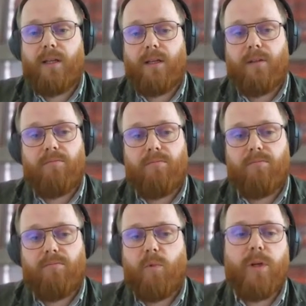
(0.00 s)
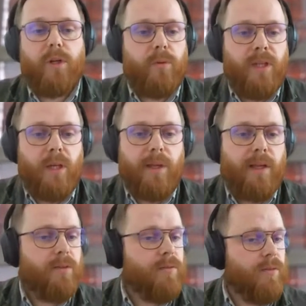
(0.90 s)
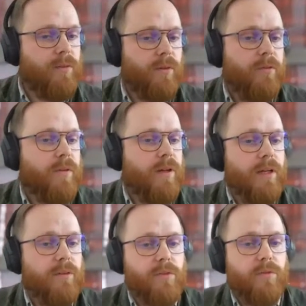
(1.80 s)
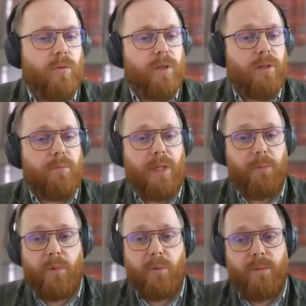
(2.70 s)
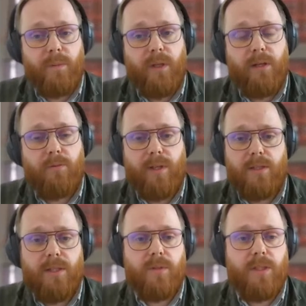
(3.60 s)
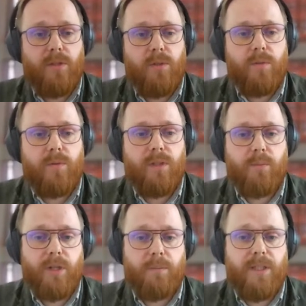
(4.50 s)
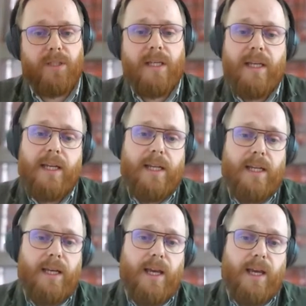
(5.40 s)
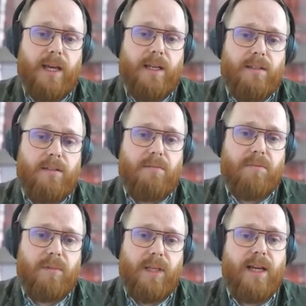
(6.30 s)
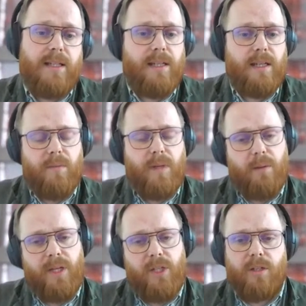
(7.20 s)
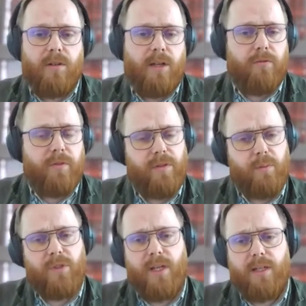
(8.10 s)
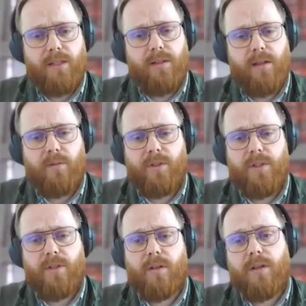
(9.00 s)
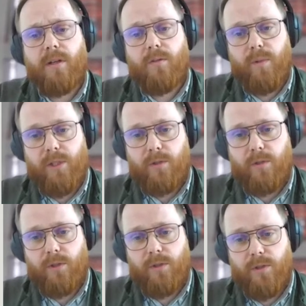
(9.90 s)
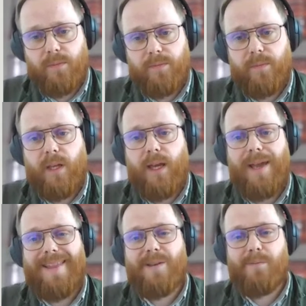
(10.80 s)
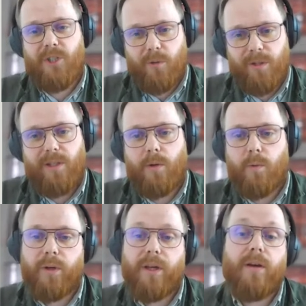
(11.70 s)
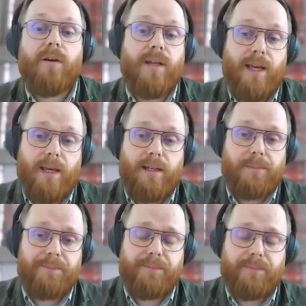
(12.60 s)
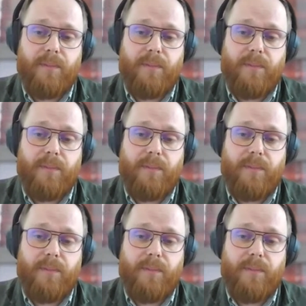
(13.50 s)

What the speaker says: We're only about 35 to 40 people, a relatively new department. And yeah, as I mentioned, around 50% of us are researchers, and the majority are working on AI.